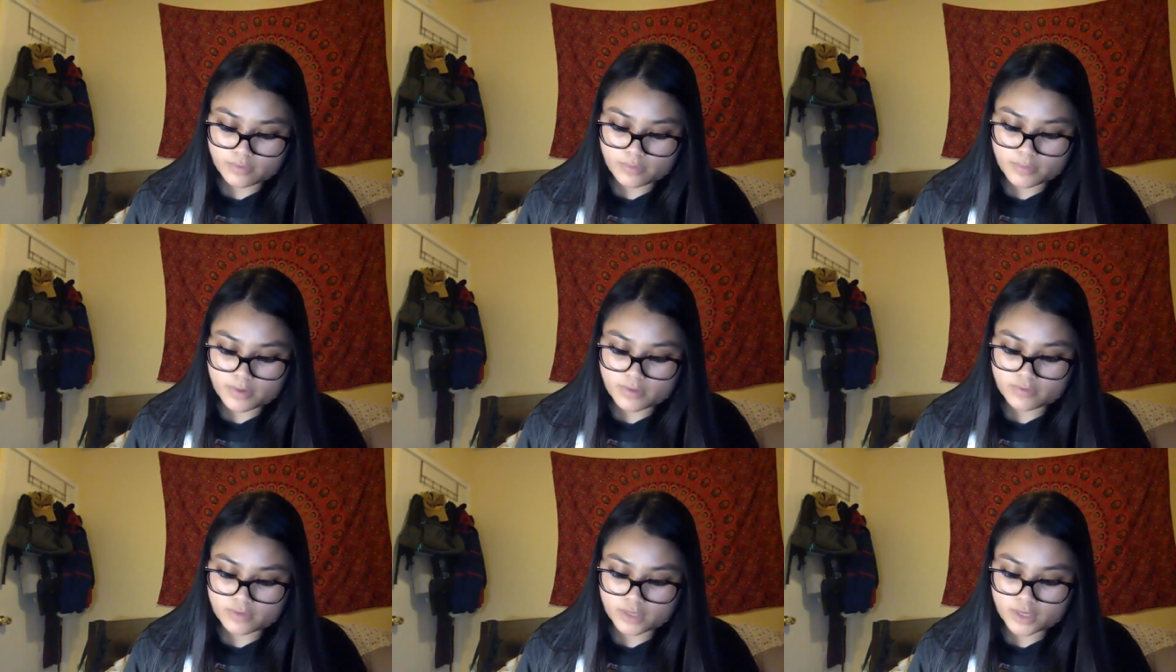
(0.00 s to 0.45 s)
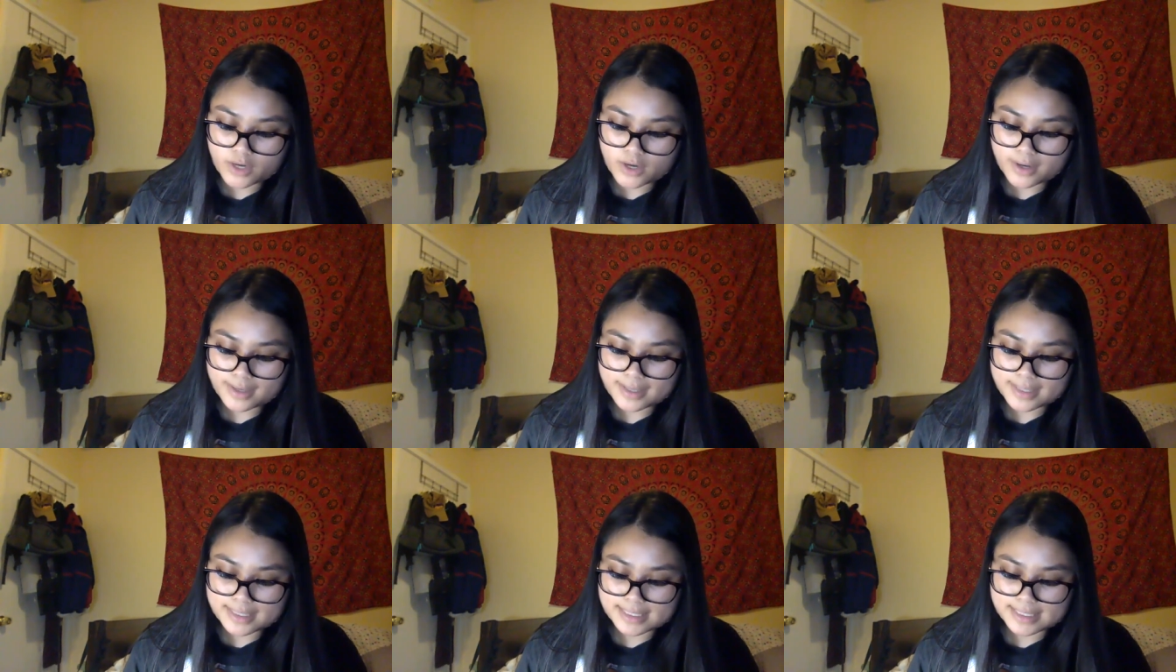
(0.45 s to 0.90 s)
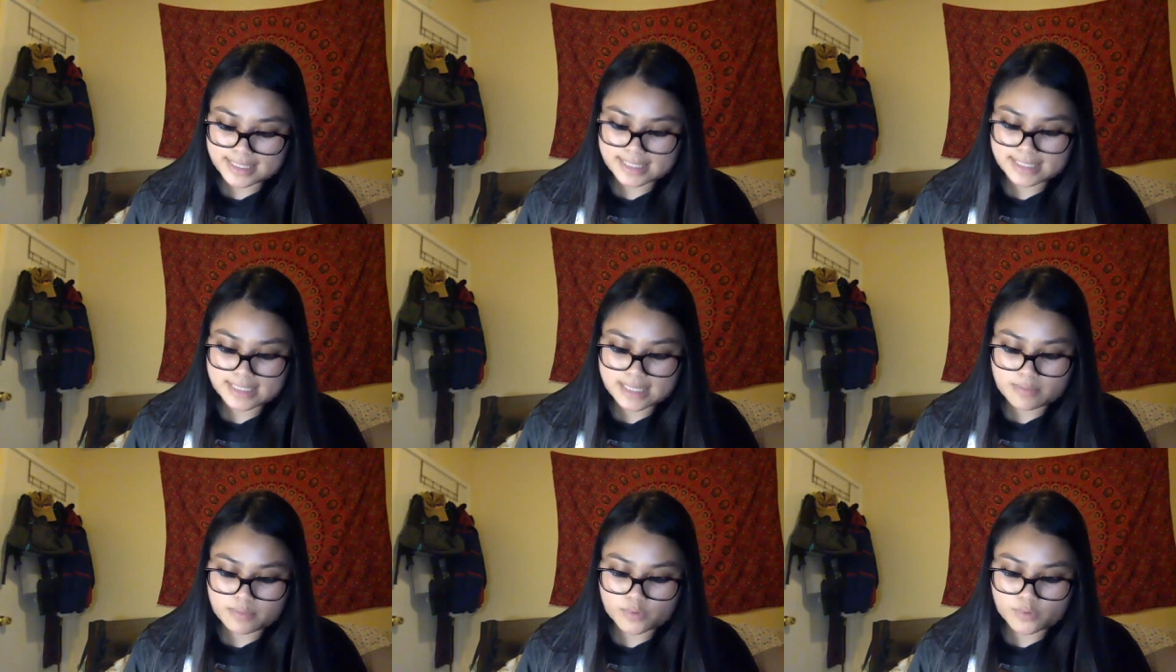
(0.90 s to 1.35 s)
above the gardens that
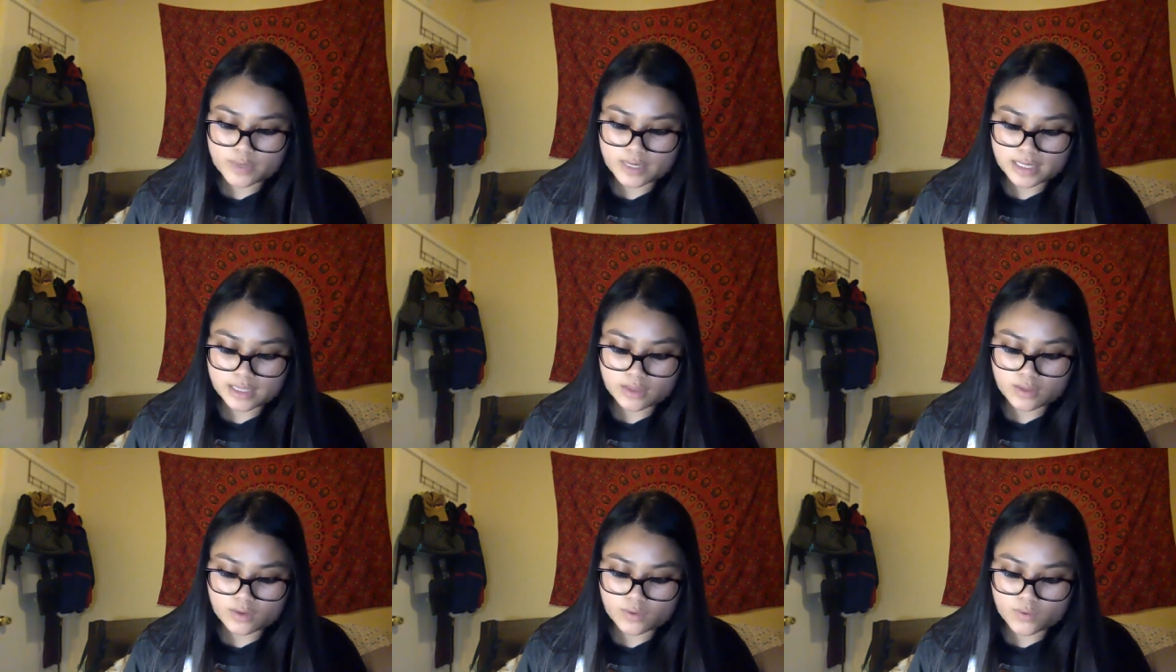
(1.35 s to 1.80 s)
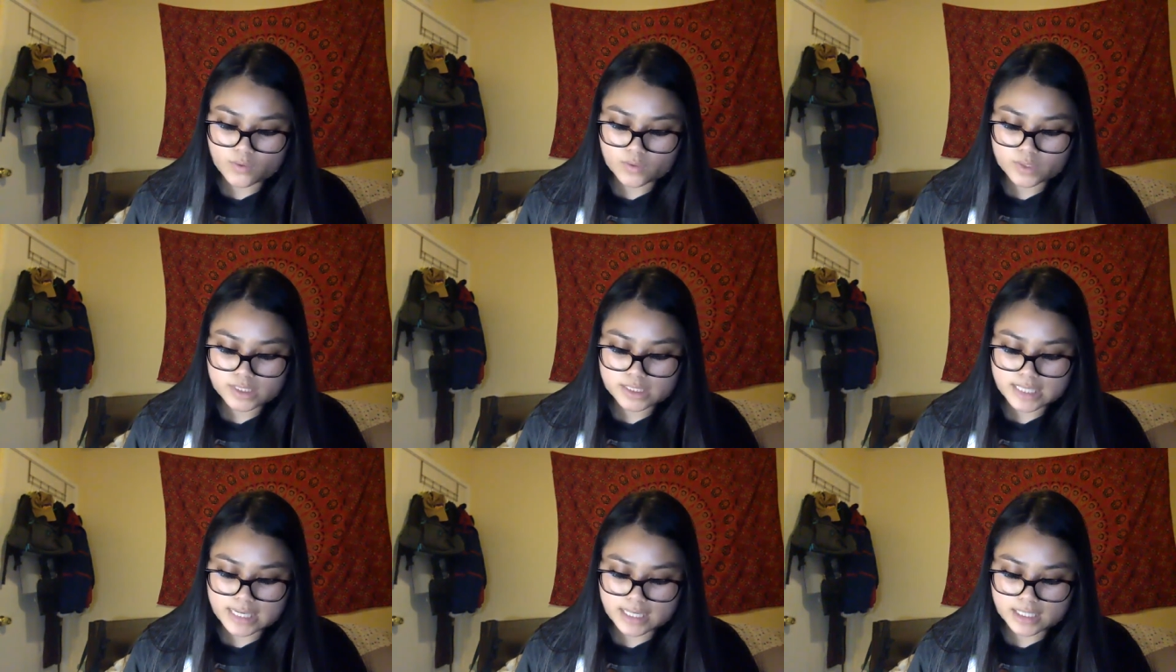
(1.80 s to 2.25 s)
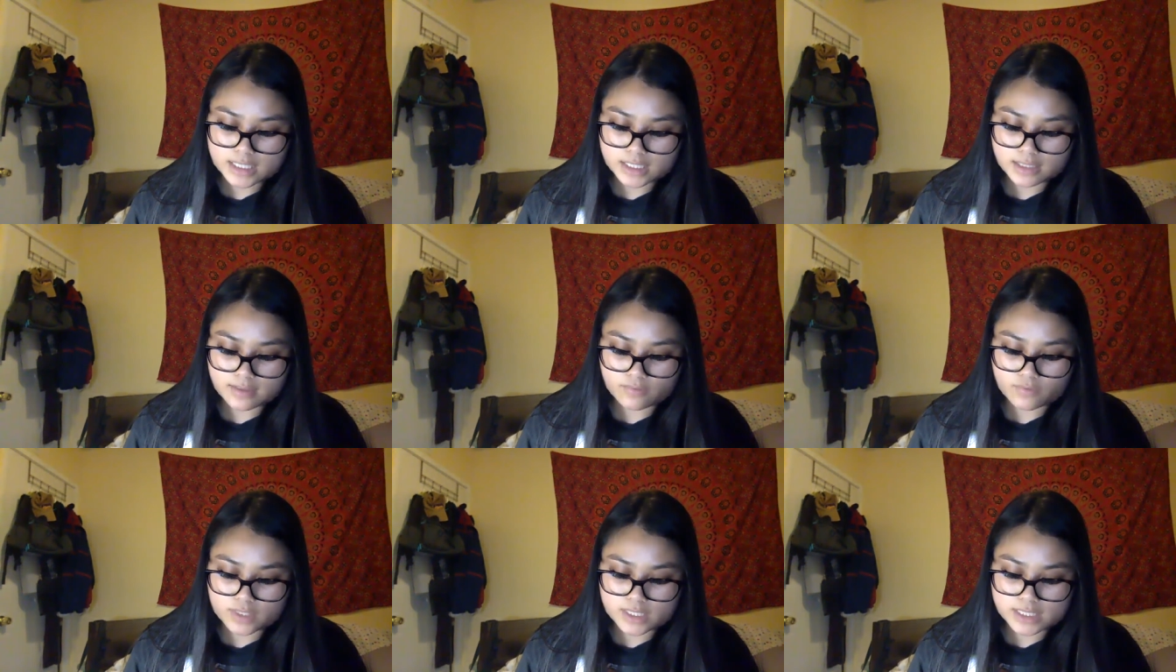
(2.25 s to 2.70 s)
separated the old
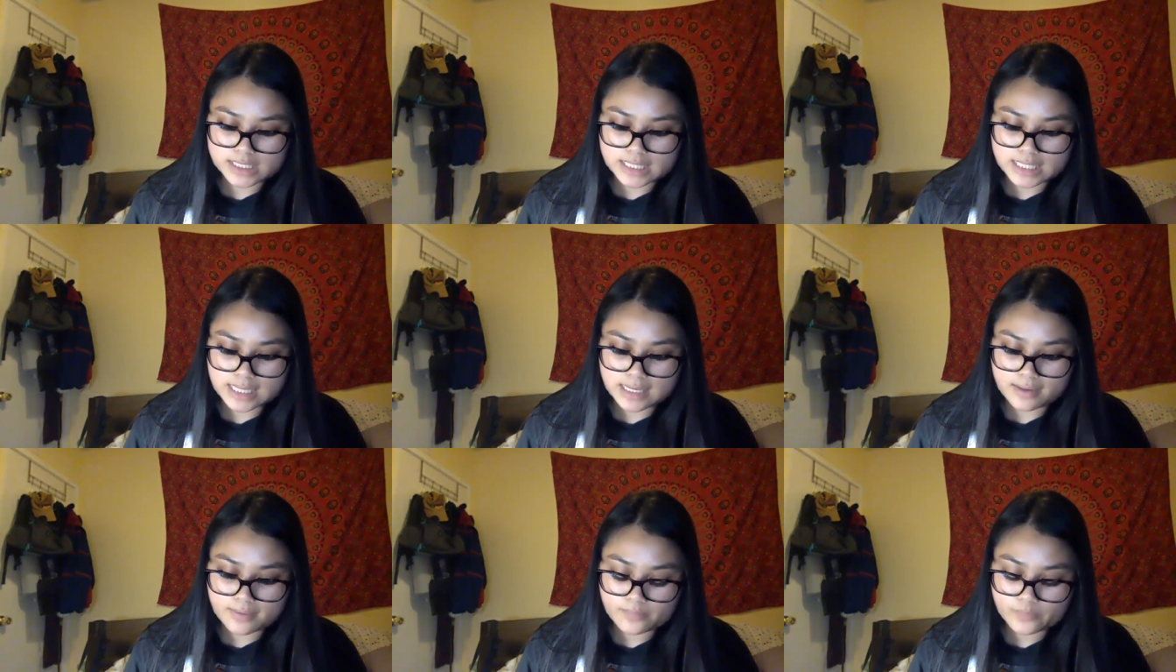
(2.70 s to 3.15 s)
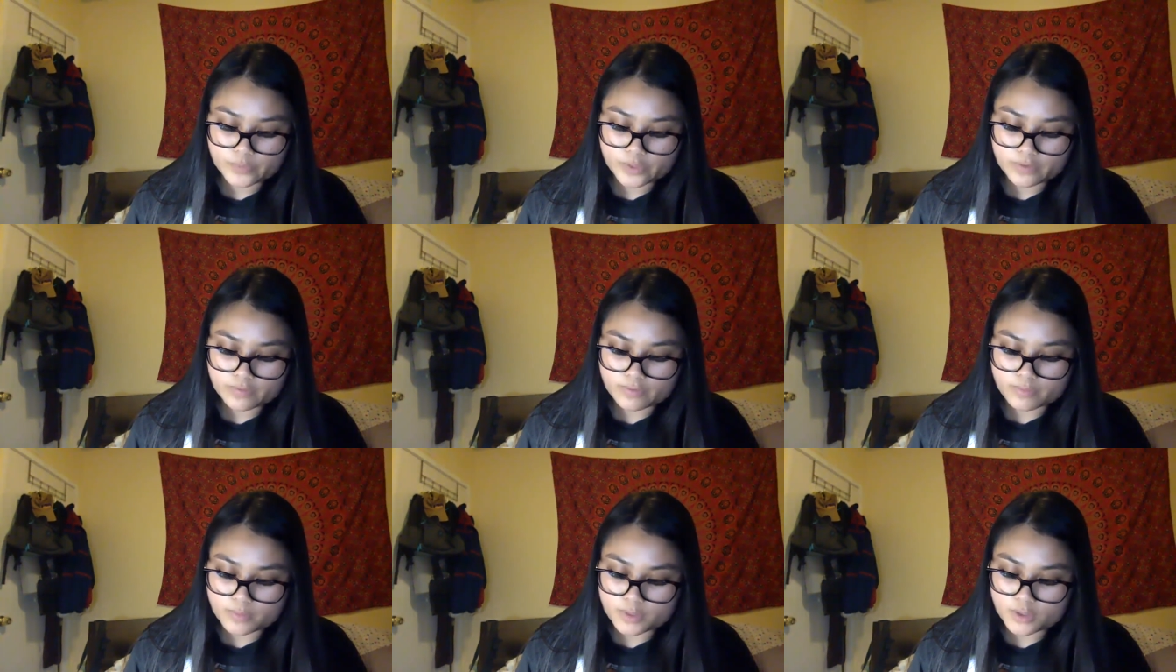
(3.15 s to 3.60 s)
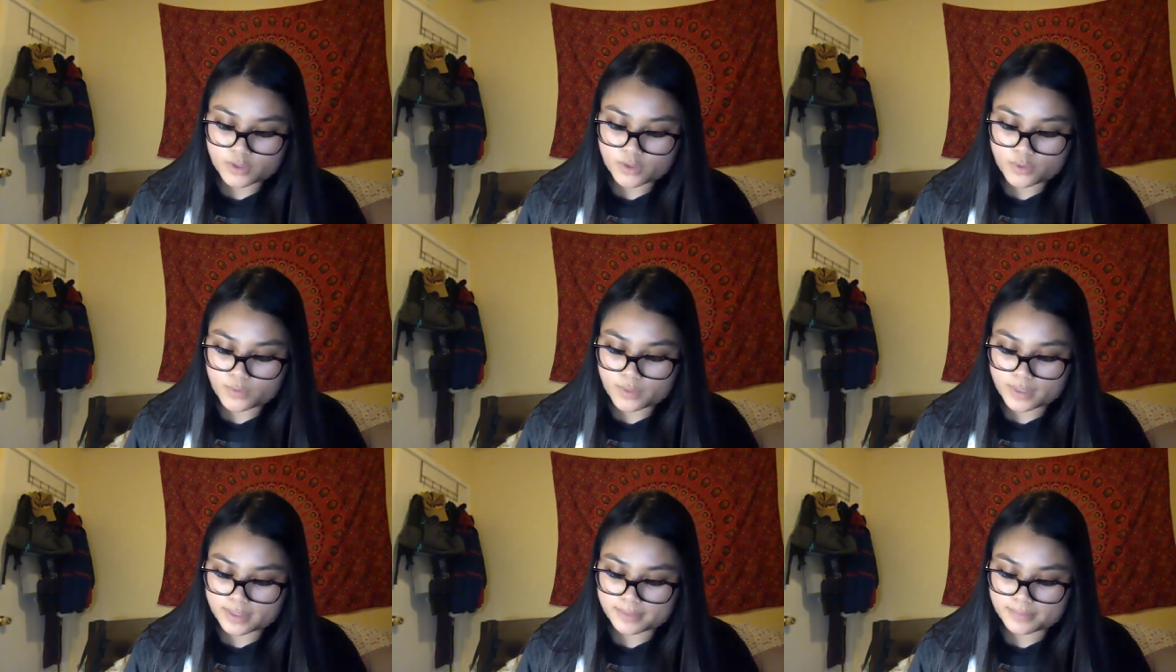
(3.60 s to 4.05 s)
section of the city from the new
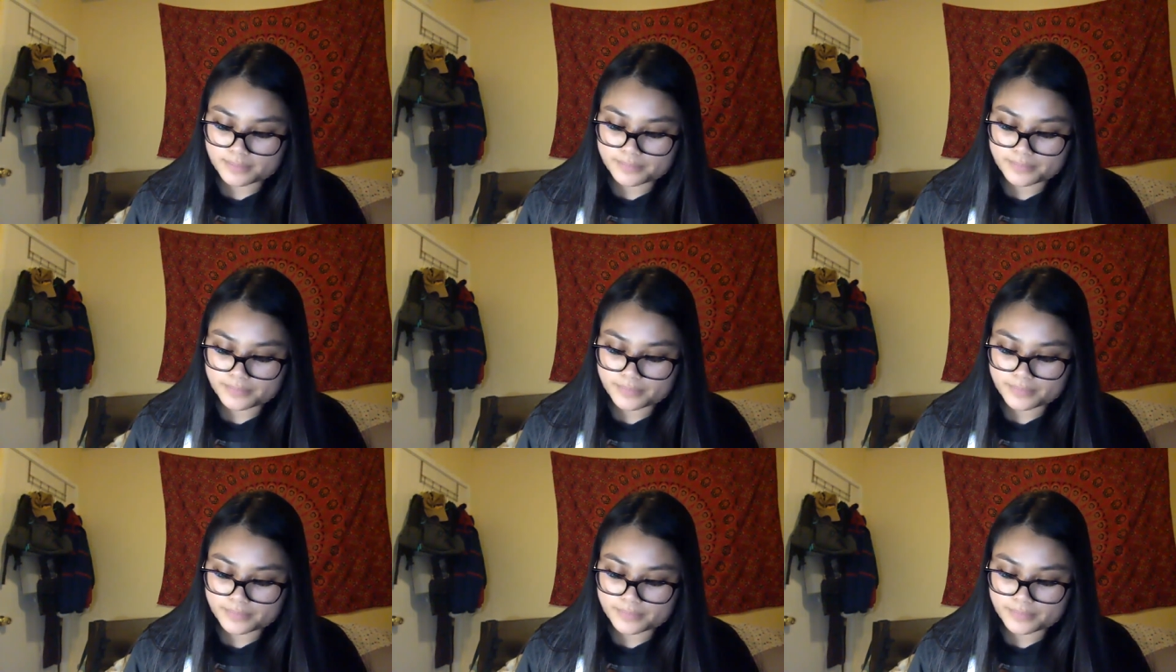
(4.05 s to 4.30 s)
one.